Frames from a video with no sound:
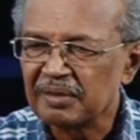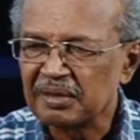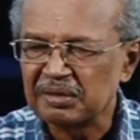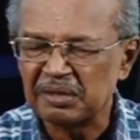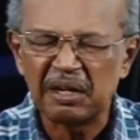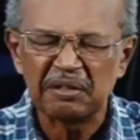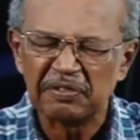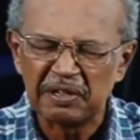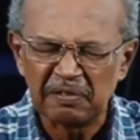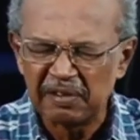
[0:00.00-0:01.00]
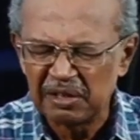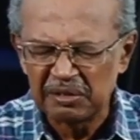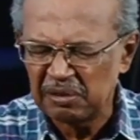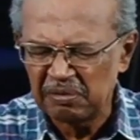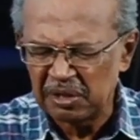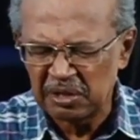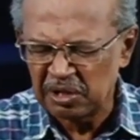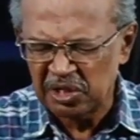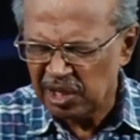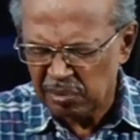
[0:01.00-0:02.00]
So I feel
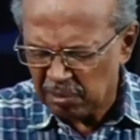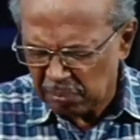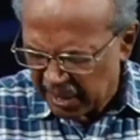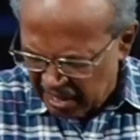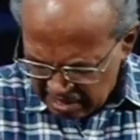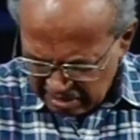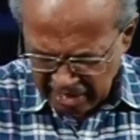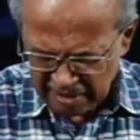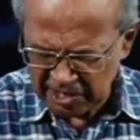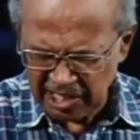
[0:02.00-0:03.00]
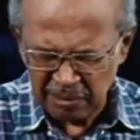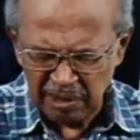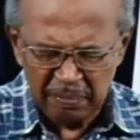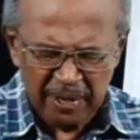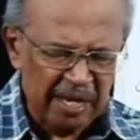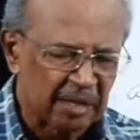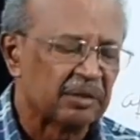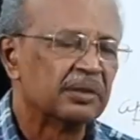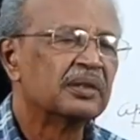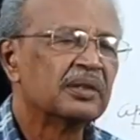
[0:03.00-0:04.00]
terrible pain. I have terrible pain.
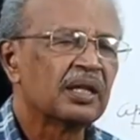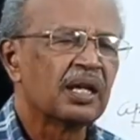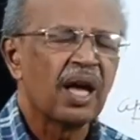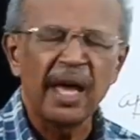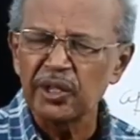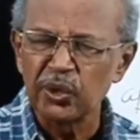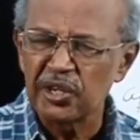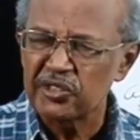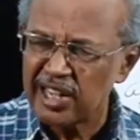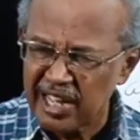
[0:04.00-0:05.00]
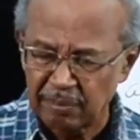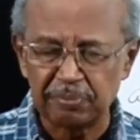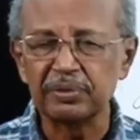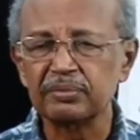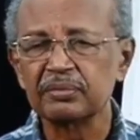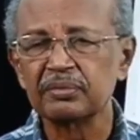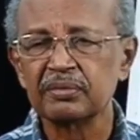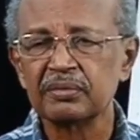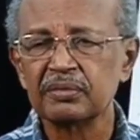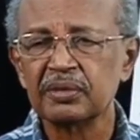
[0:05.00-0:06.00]
I couldn't sleep.
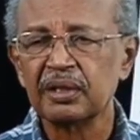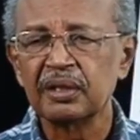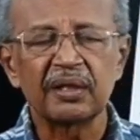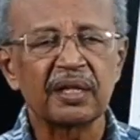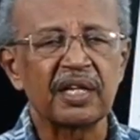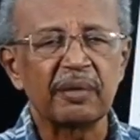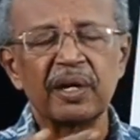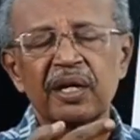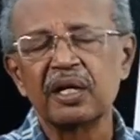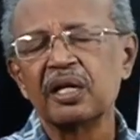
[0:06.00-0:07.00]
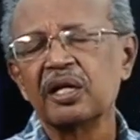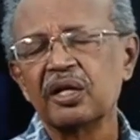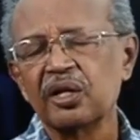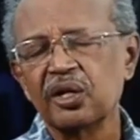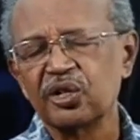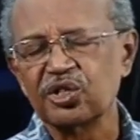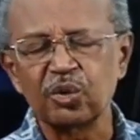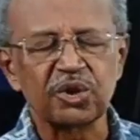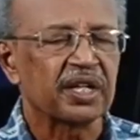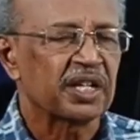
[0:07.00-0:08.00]
Then he may
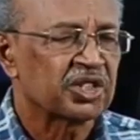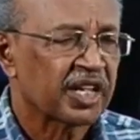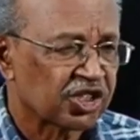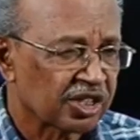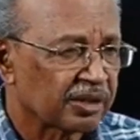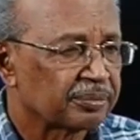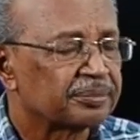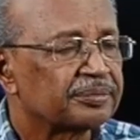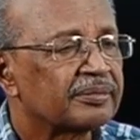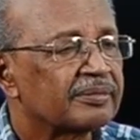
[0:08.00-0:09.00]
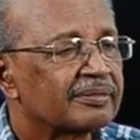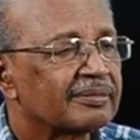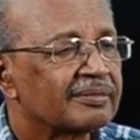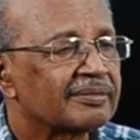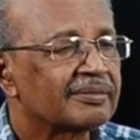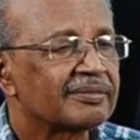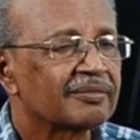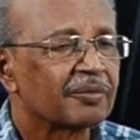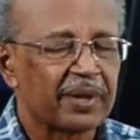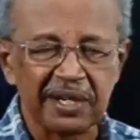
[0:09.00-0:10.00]
shoot an injection,
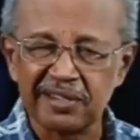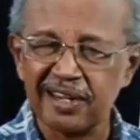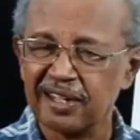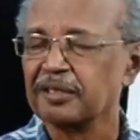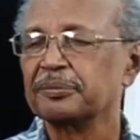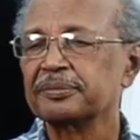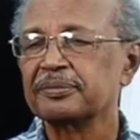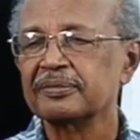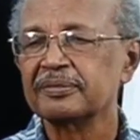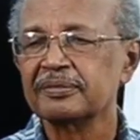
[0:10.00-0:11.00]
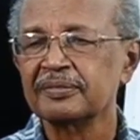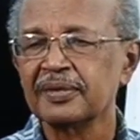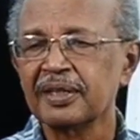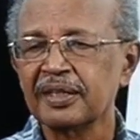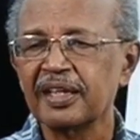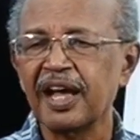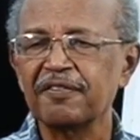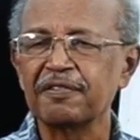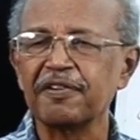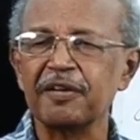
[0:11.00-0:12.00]
painkiller. Then
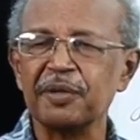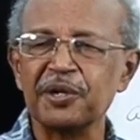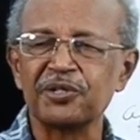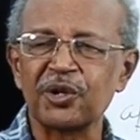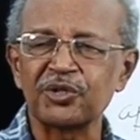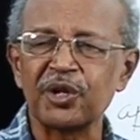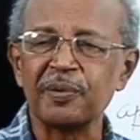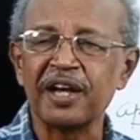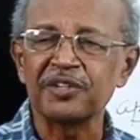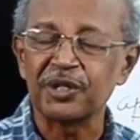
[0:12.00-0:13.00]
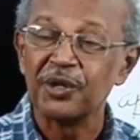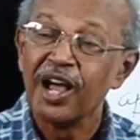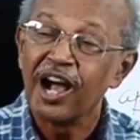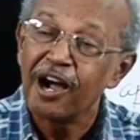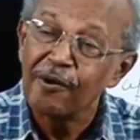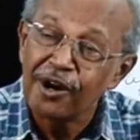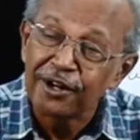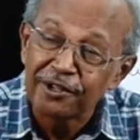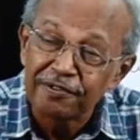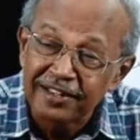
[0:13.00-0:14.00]
after 5 minutes or so he may ask you, how are
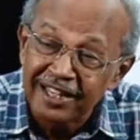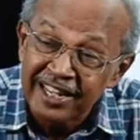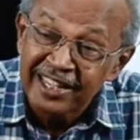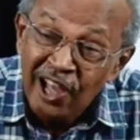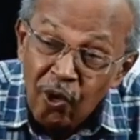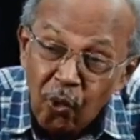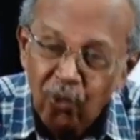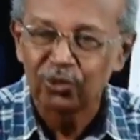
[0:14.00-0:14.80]
you feeling now?